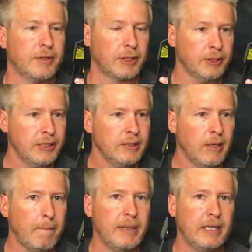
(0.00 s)
They're
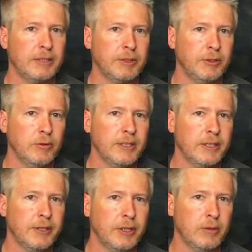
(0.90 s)
good, but you do
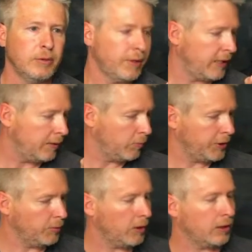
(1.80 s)
need to know
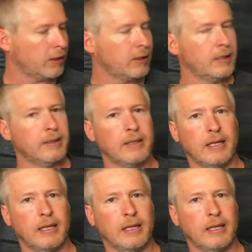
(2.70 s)
that when you are